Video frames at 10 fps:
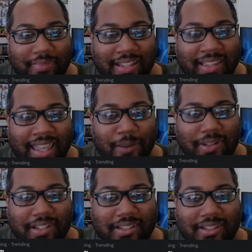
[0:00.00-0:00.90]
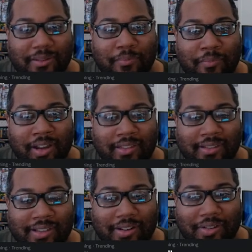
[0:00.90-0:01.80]
the game releases in a month,
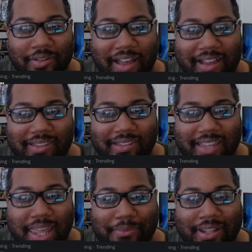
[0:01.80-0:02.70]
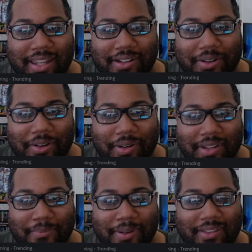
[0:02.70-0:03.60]
so I don't know how this game leaked already.
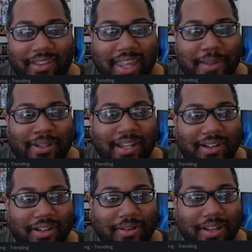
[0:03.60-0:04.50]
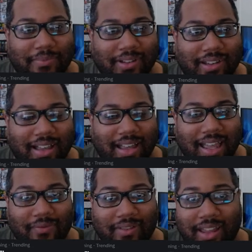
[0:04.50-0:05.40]
Apparently, the game leaked already, but I
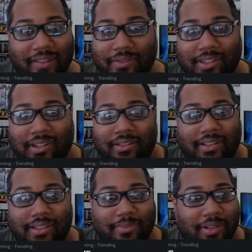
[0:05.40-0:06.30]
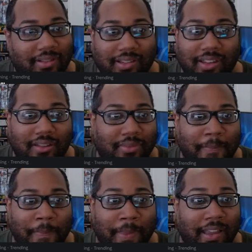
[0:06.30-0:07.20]
haven't, I haven't seen any leaks about this game. But
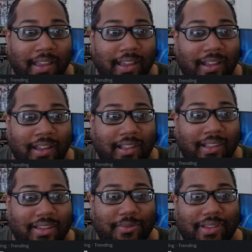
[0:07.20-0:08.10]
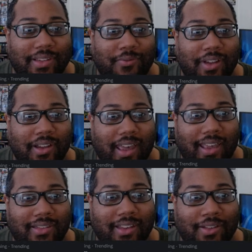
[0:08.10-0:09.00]
this is what this one guy
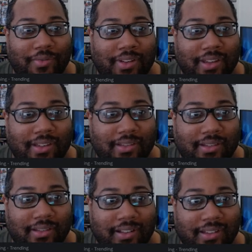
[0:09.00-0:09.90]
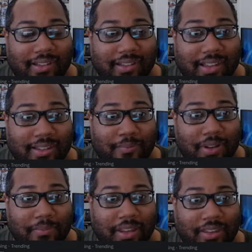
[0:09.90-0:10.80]
said who does he has a
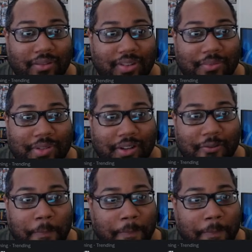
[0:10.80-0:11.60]
pretty big YouTube channel.